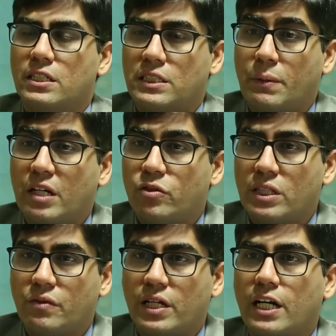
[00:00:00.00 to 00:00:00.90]

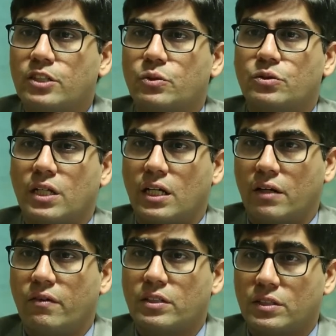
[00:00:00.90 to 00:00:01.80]
Samajwadi Vikas Yojana,
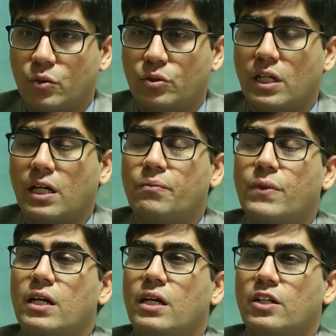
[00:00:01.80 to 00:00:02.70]
Awas Yojana.
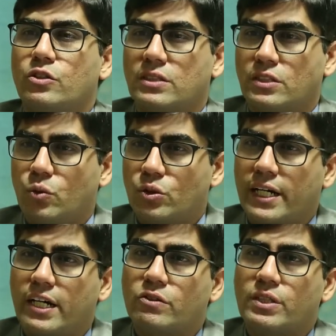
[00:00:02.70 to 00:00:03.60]
So those
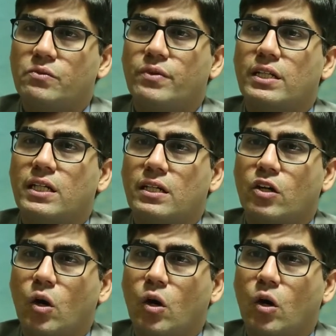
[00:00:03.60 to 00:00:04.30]
kind of schemes where the